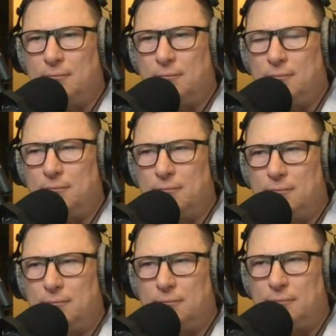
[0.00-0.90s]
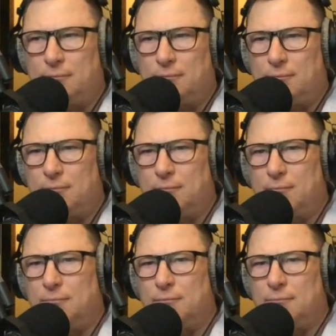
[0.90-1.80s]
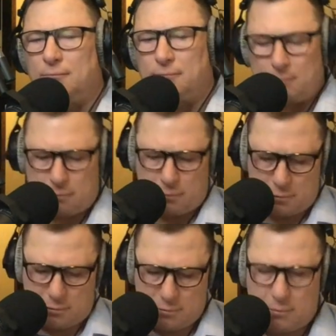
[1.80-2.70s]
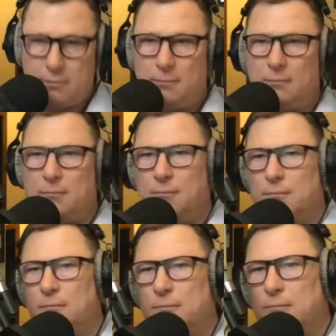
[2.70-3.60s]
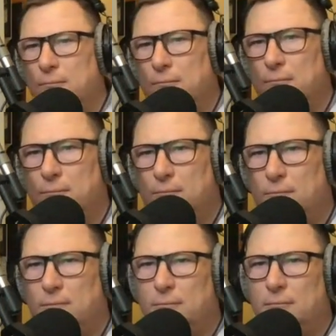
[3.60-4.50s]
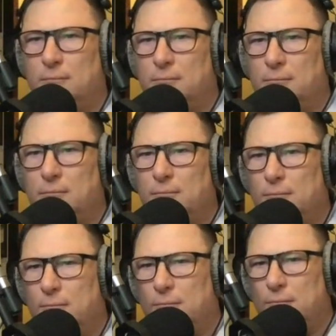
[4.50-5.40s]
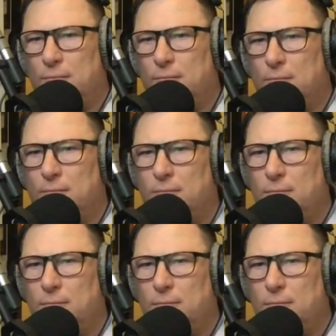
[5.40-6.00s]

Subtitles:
(not speaking)